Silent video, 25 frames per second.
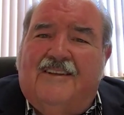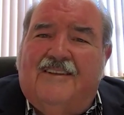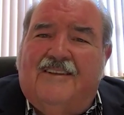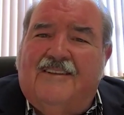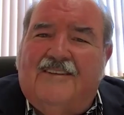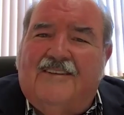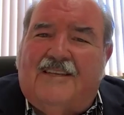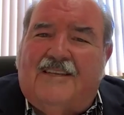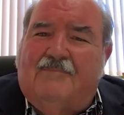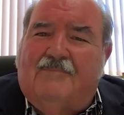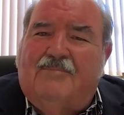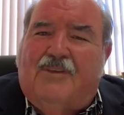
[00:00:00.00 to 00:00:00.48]

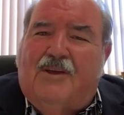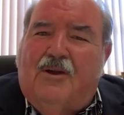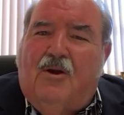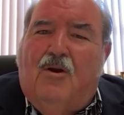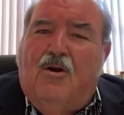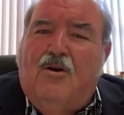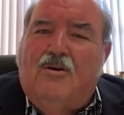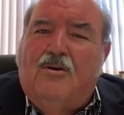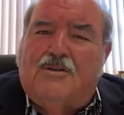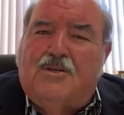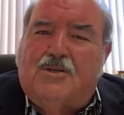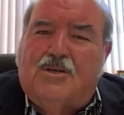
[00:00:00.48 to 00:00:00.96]
something
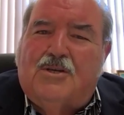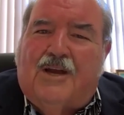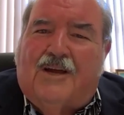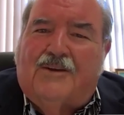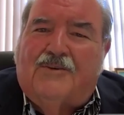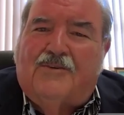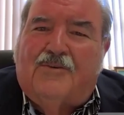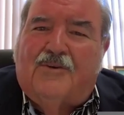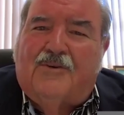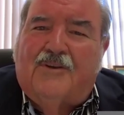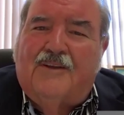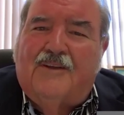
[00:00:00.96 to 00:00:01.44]

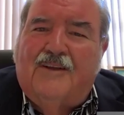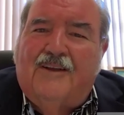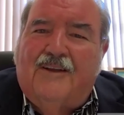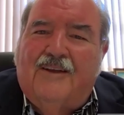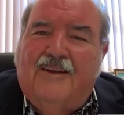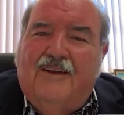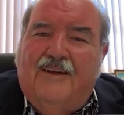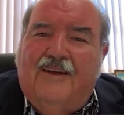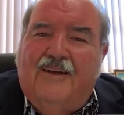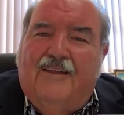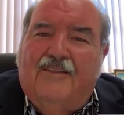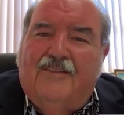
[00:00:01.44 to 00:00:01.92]
earth-shattering
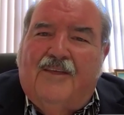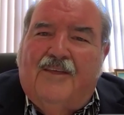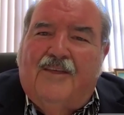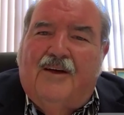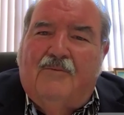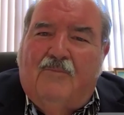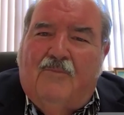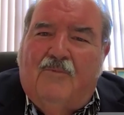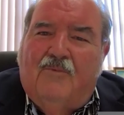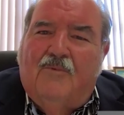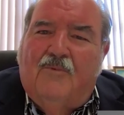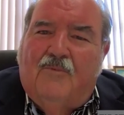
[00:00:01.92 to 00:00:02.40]

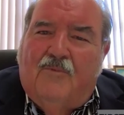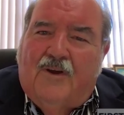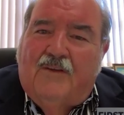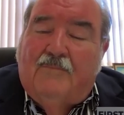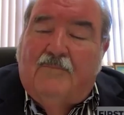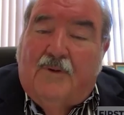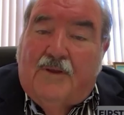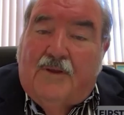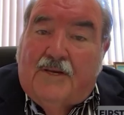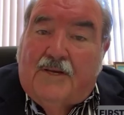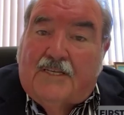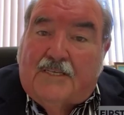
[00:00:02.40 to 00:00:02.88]
that we've
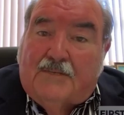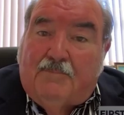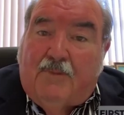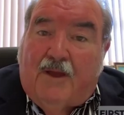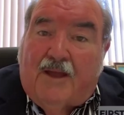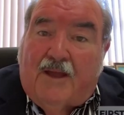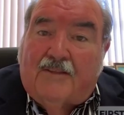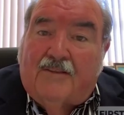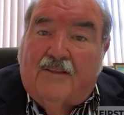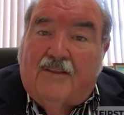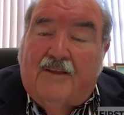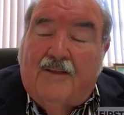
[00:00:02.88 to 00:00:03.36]
been
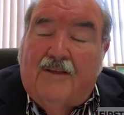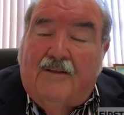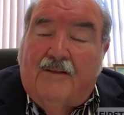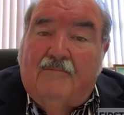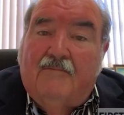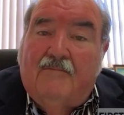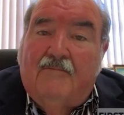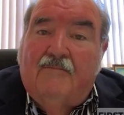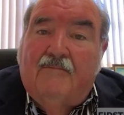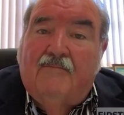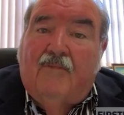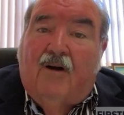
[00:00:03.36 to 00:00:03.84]
expecting.
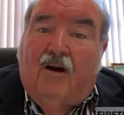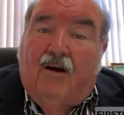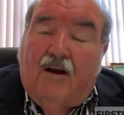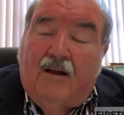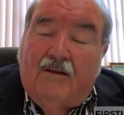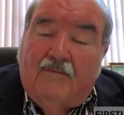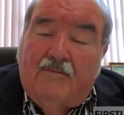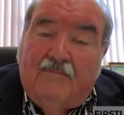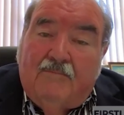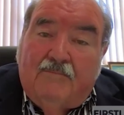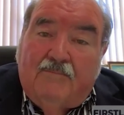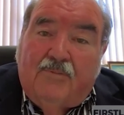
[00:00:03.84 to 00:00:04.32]
I
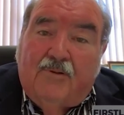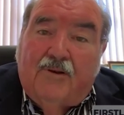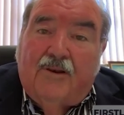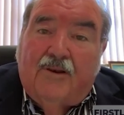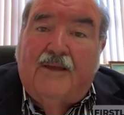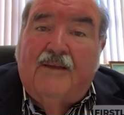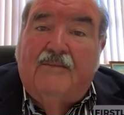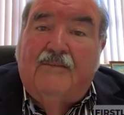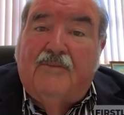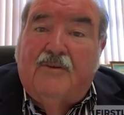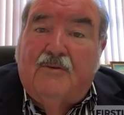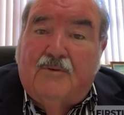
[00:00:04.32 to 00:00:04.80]

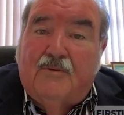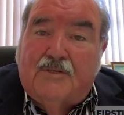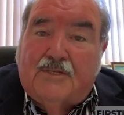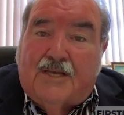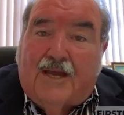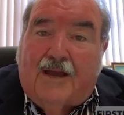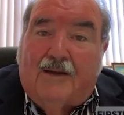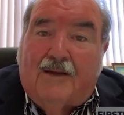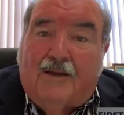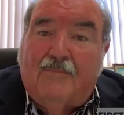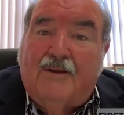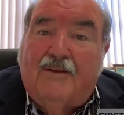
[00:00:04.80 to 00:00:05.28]
believed it was
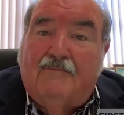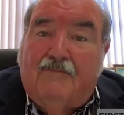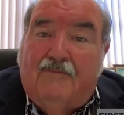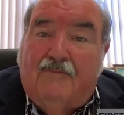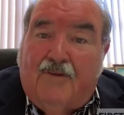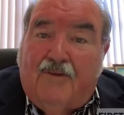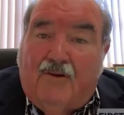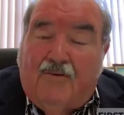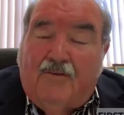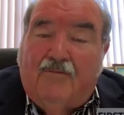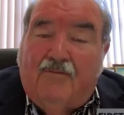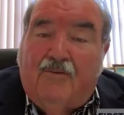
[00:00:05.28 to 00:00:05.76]
coming
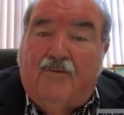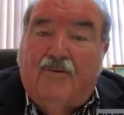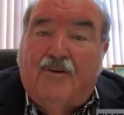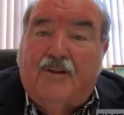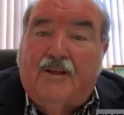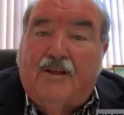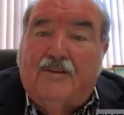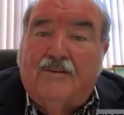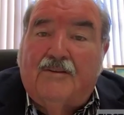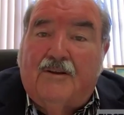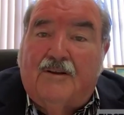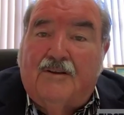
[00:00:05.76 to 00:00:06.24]
very, very,
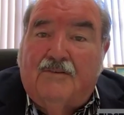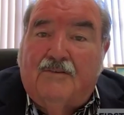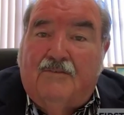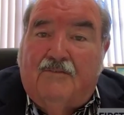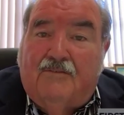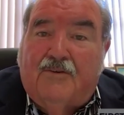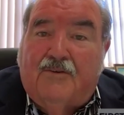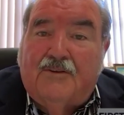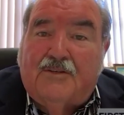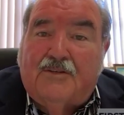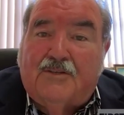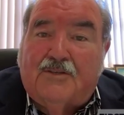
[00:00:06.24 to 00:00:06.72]

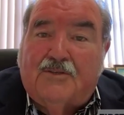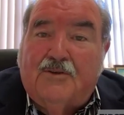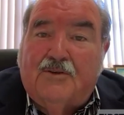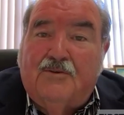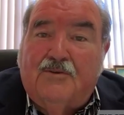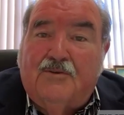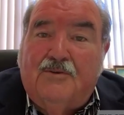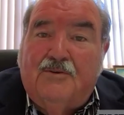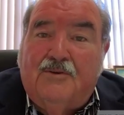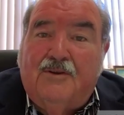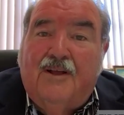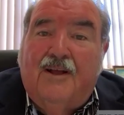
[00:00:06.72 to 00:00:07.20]
very
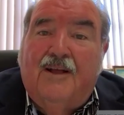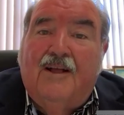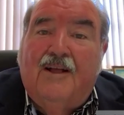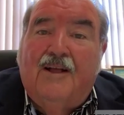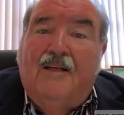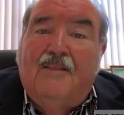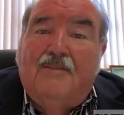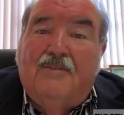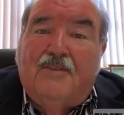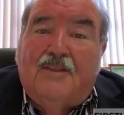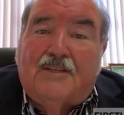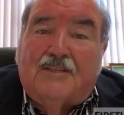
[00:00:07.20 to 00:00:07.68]
soon.
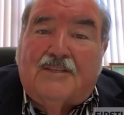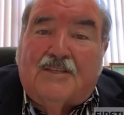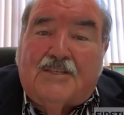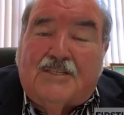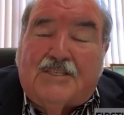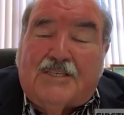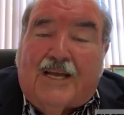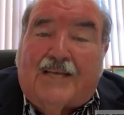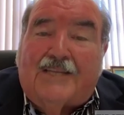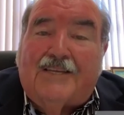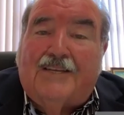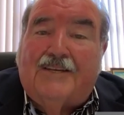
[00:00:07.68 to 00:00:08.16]
The
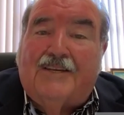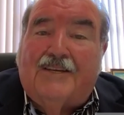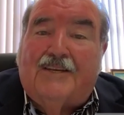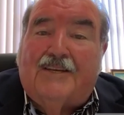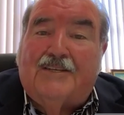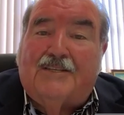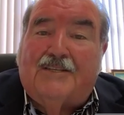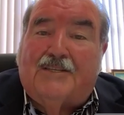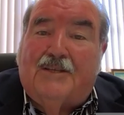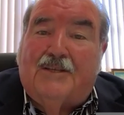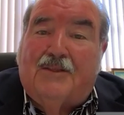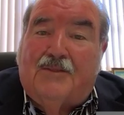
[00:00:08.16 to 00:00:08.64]

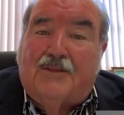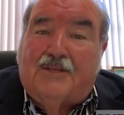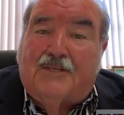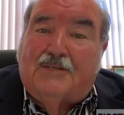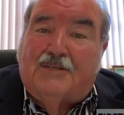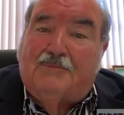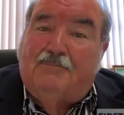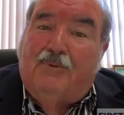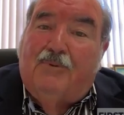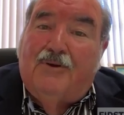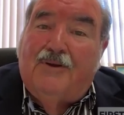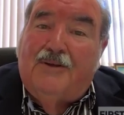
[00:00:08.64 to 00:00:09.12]
suddenness and the
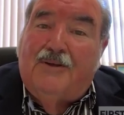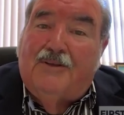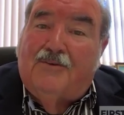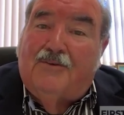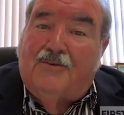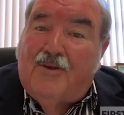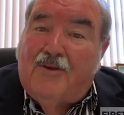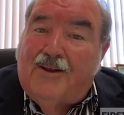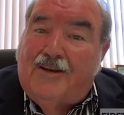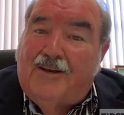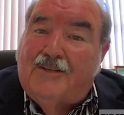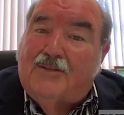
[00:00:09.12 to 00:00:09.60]
speed
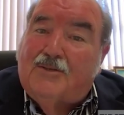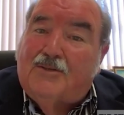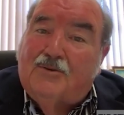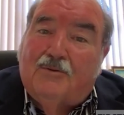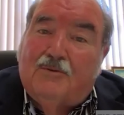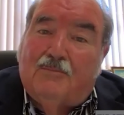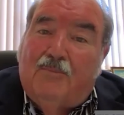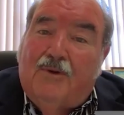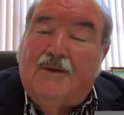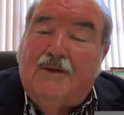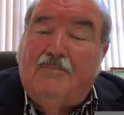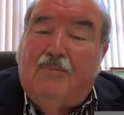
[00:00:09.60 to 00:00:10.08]
really took
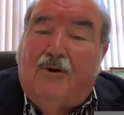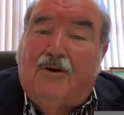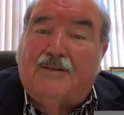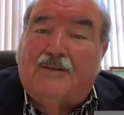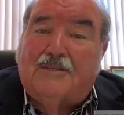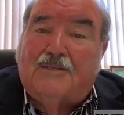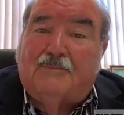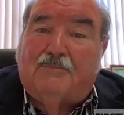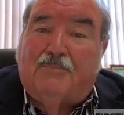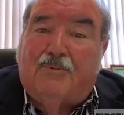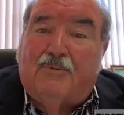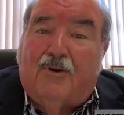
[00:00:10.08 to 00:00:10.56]
me by
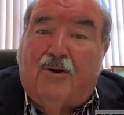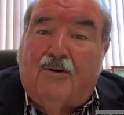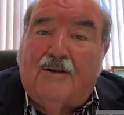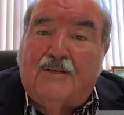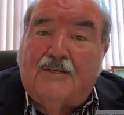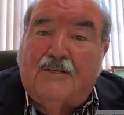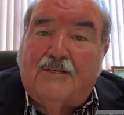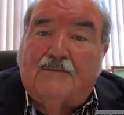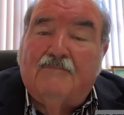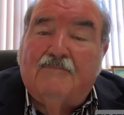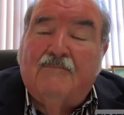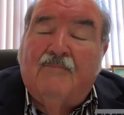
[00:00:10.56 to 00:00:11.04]

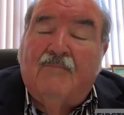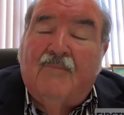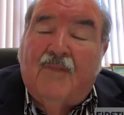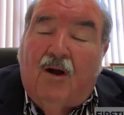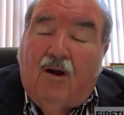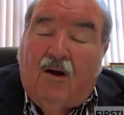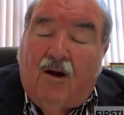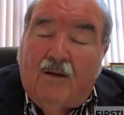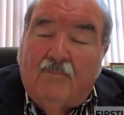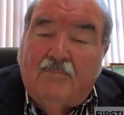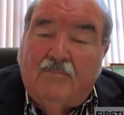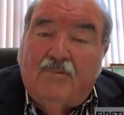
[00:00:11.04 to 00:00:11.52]
surprise.
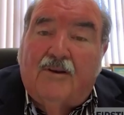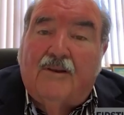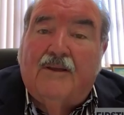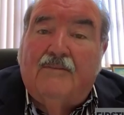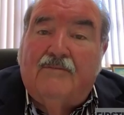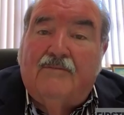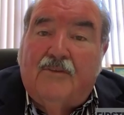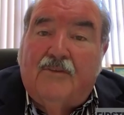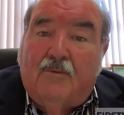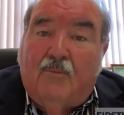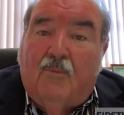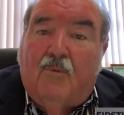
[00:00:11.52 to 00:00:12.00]
I
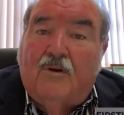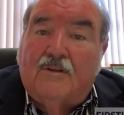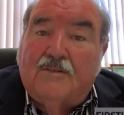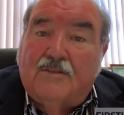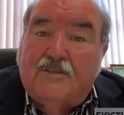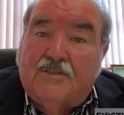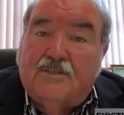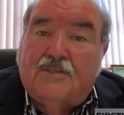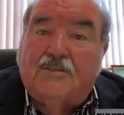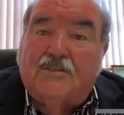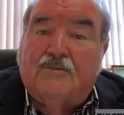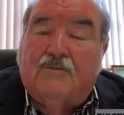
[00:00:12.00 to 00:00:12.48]
believed it was
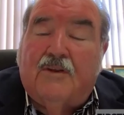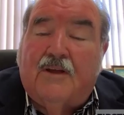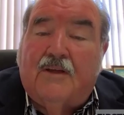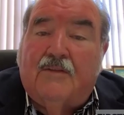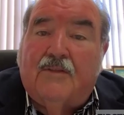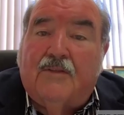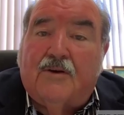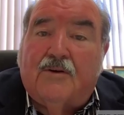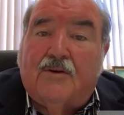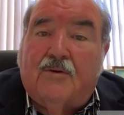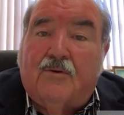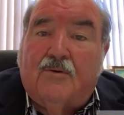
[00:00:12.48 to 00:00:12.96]
just around
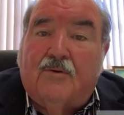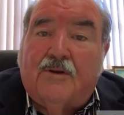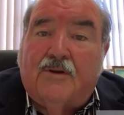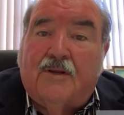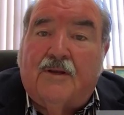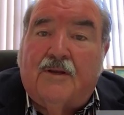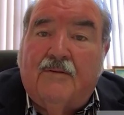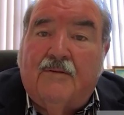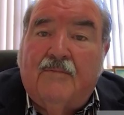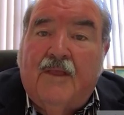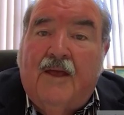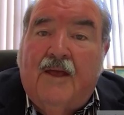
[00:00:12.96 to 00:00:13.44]
the corner.